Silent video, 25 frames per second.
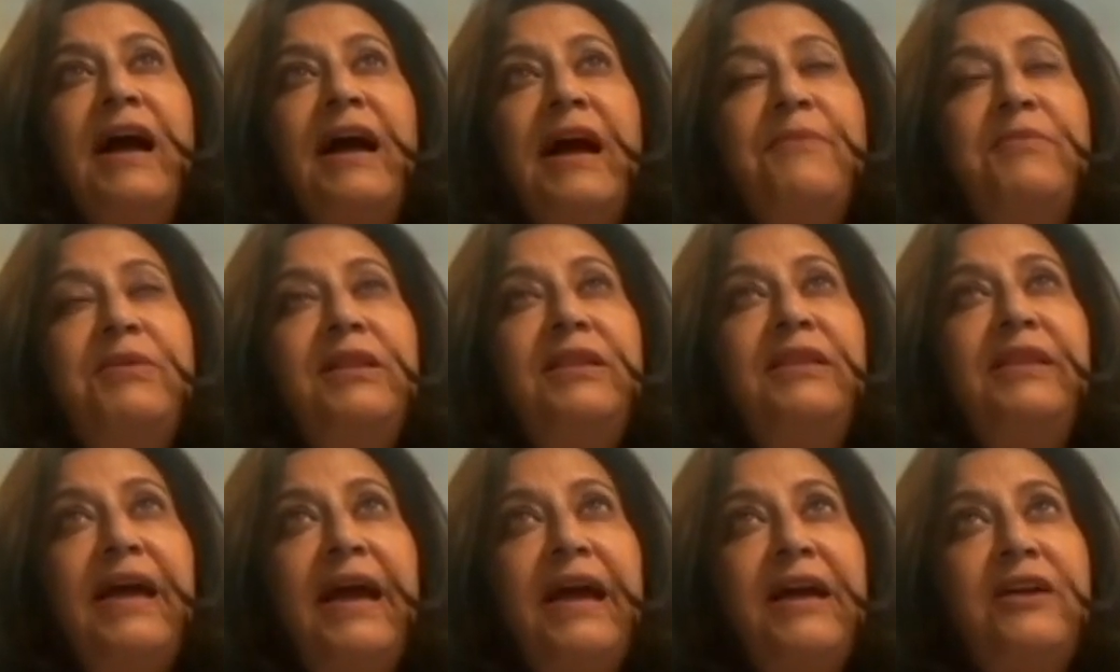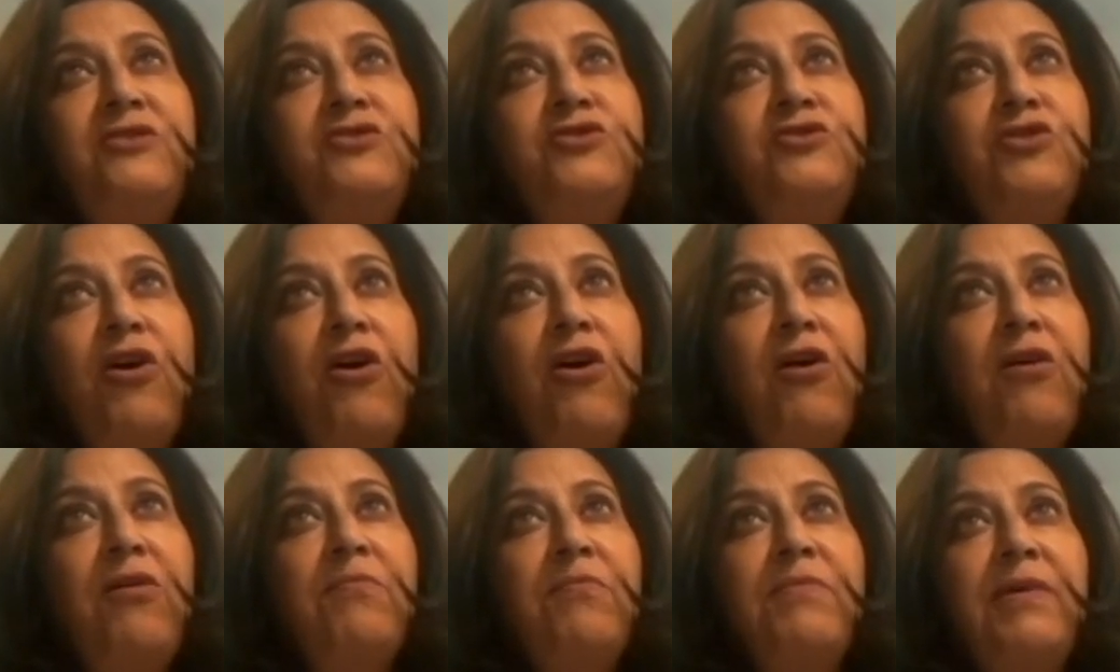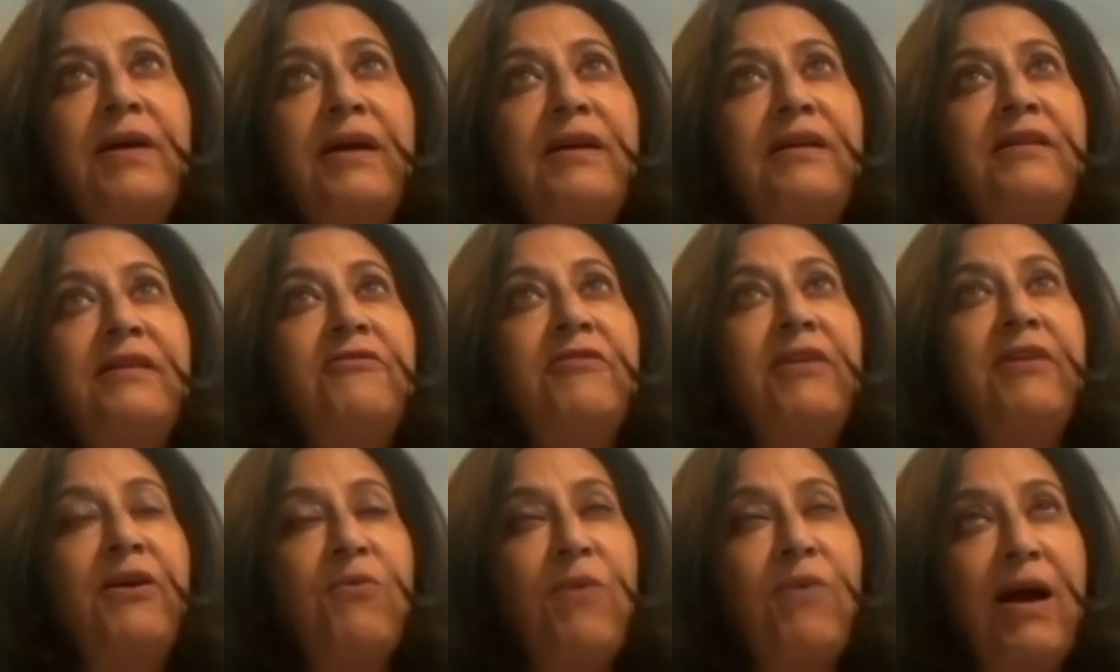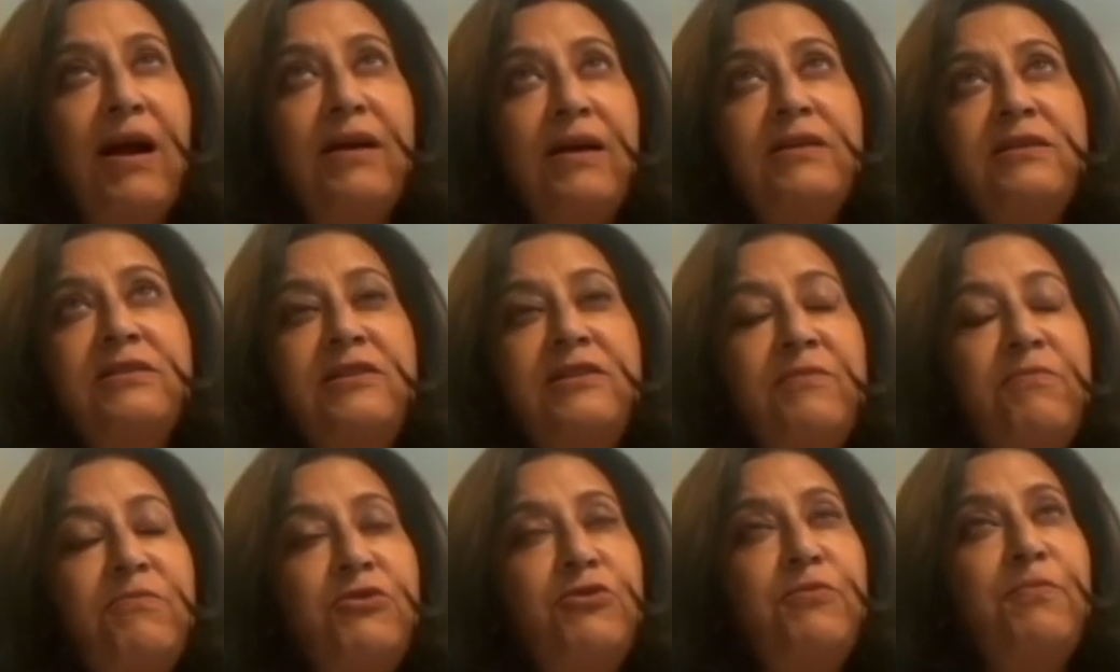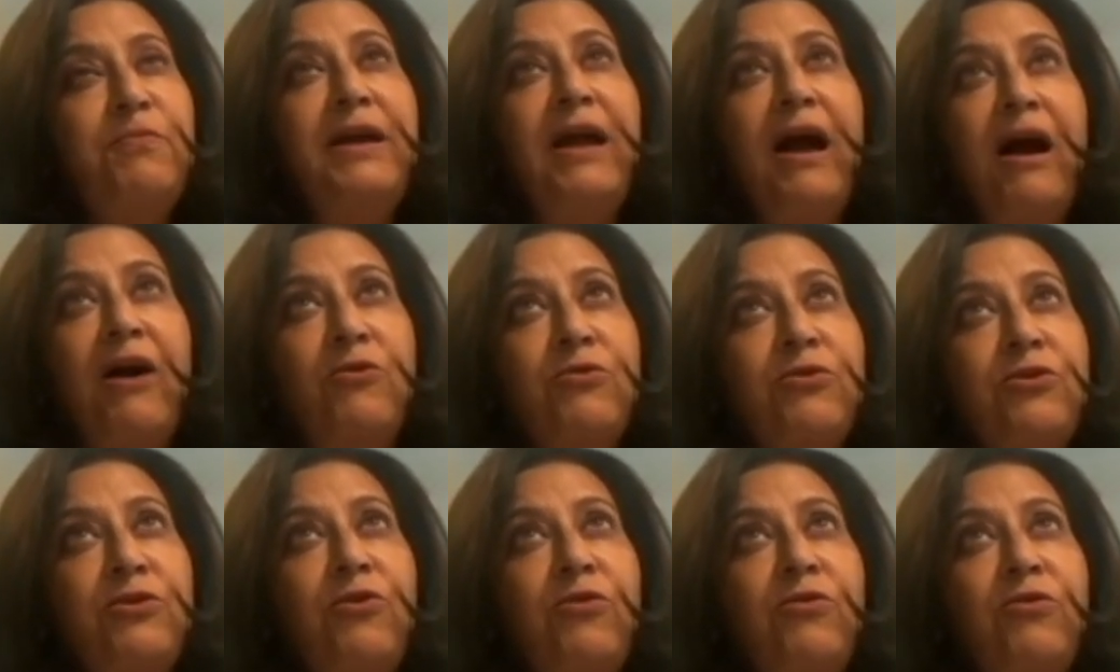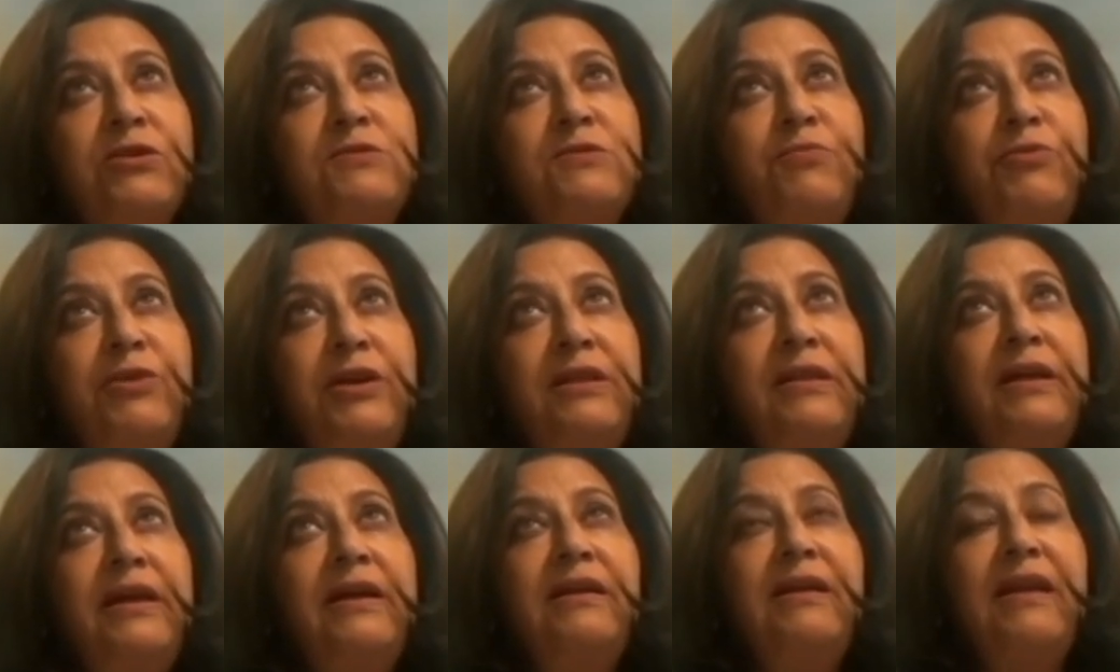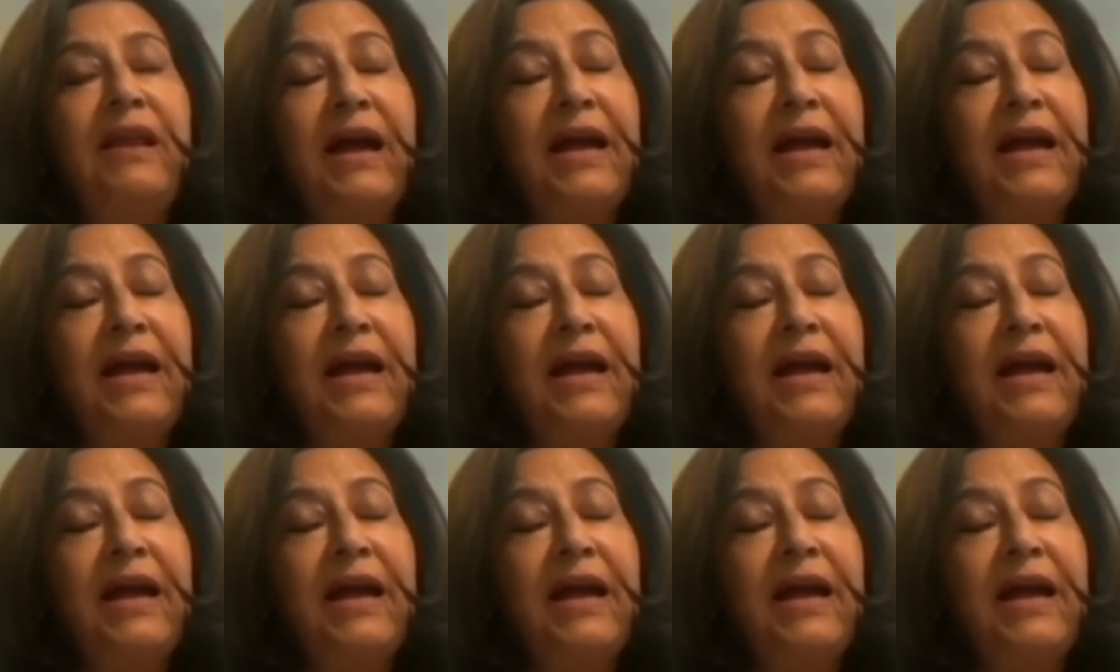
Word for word: I mean, their job requires them to be outdoors breathing